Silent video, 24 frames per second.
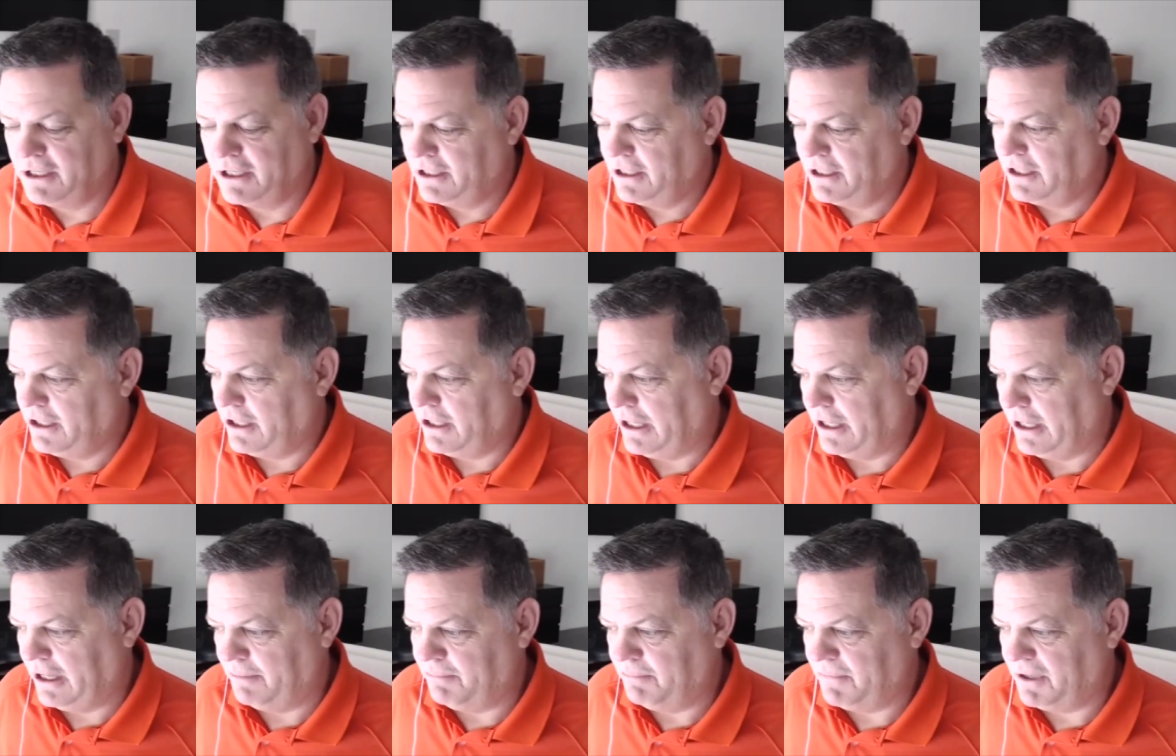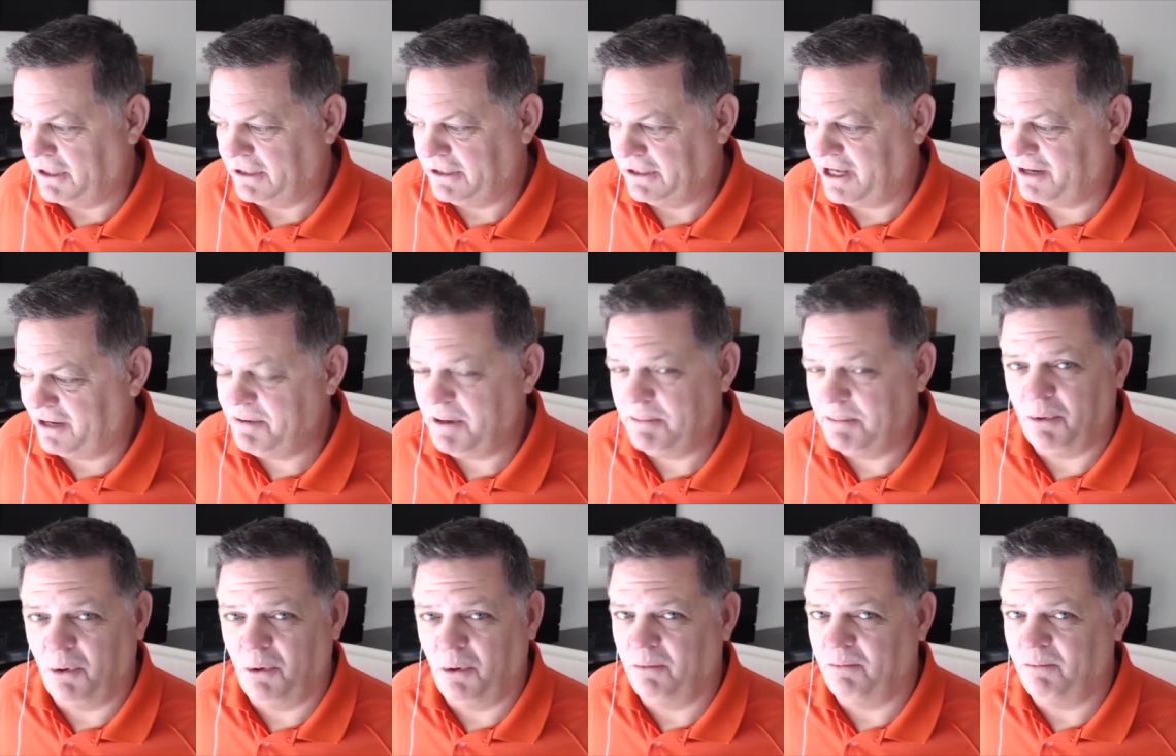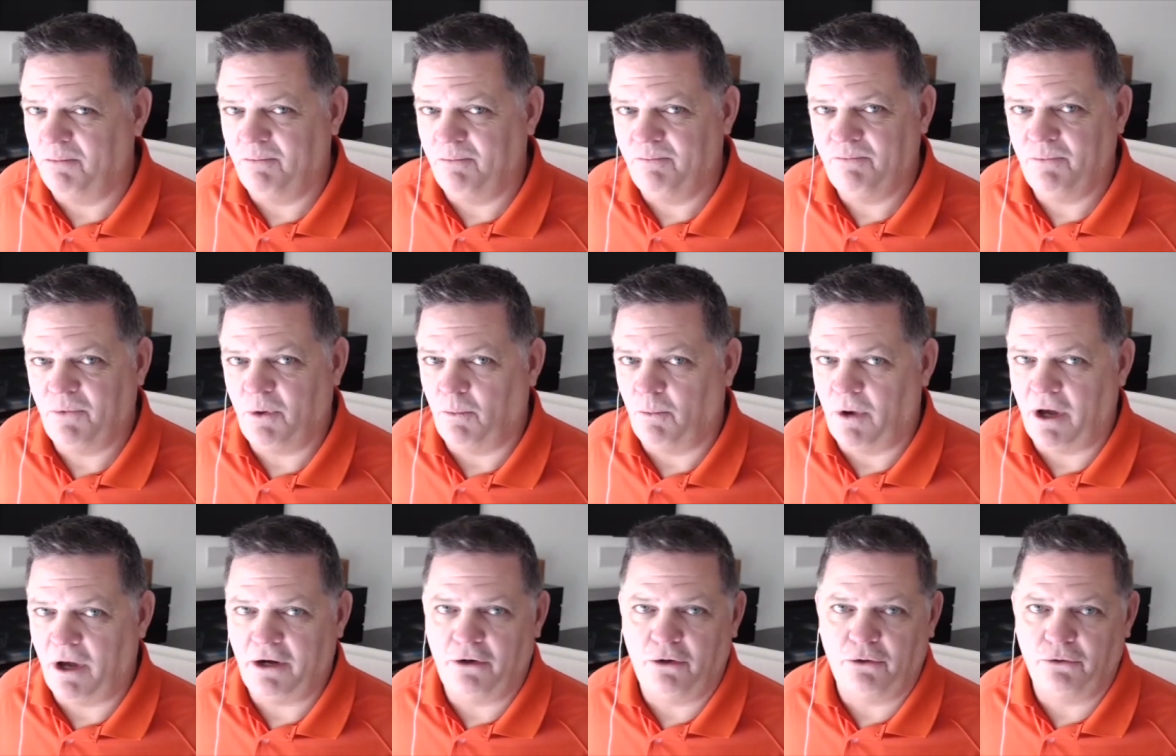Right. Um, a lot of people
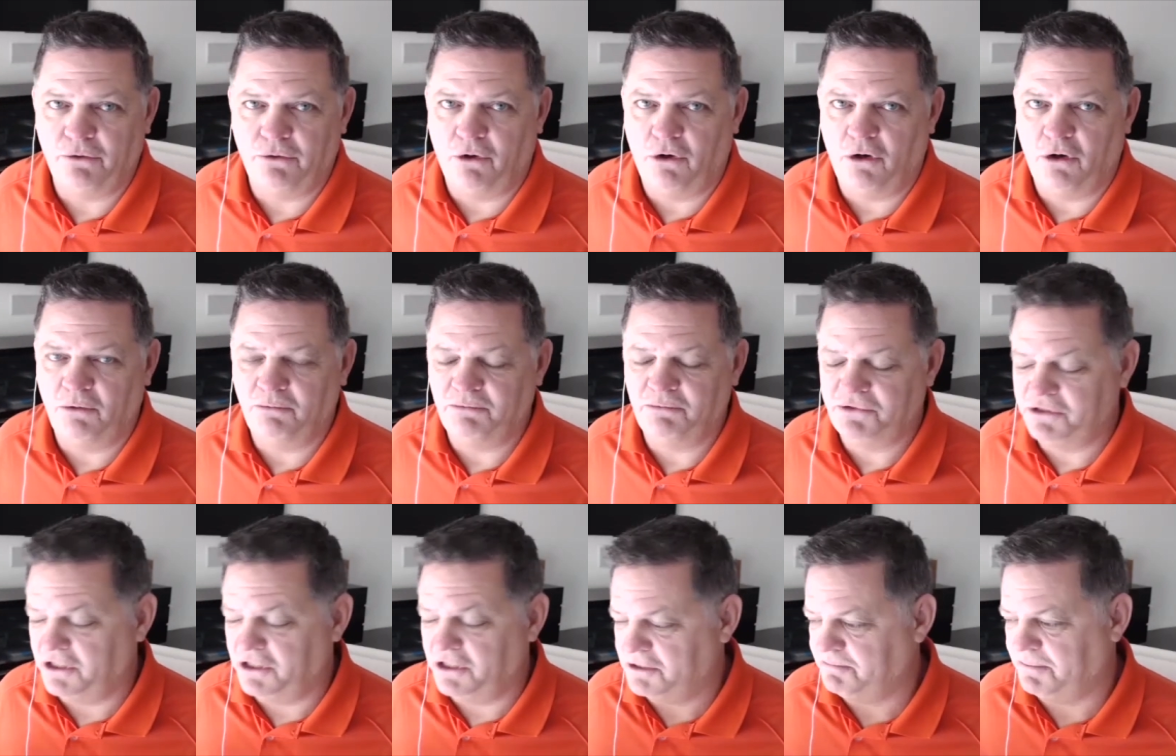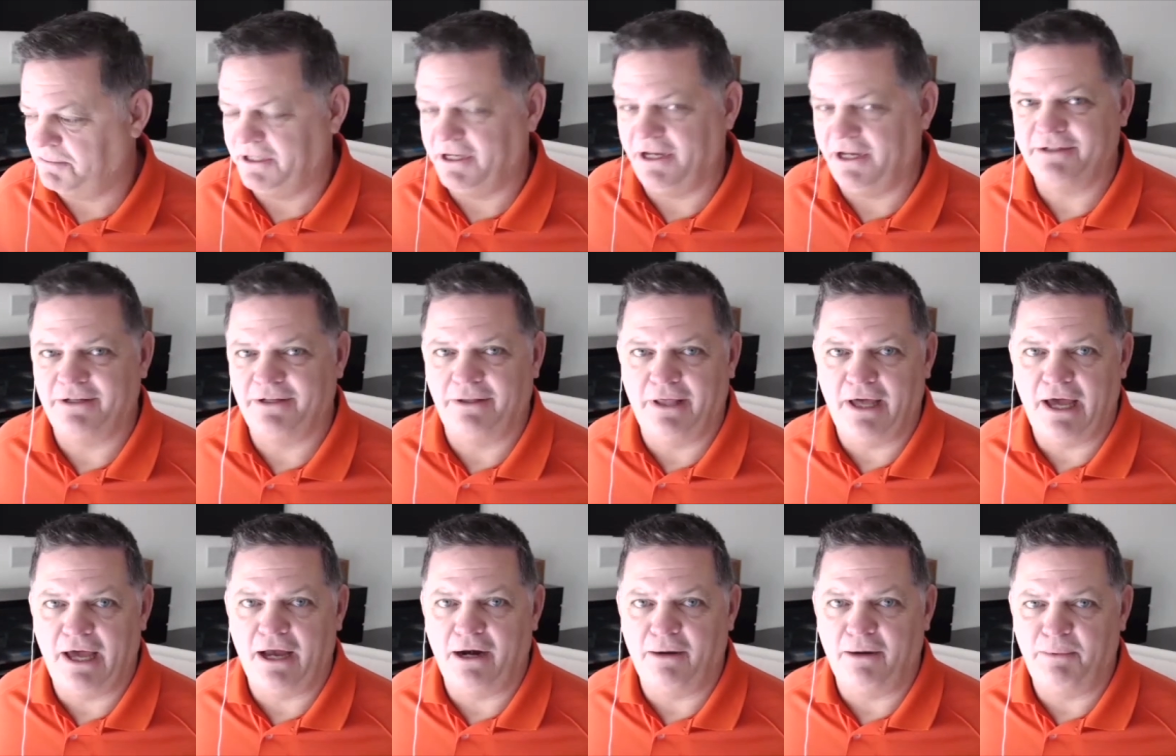want an older home just because of that.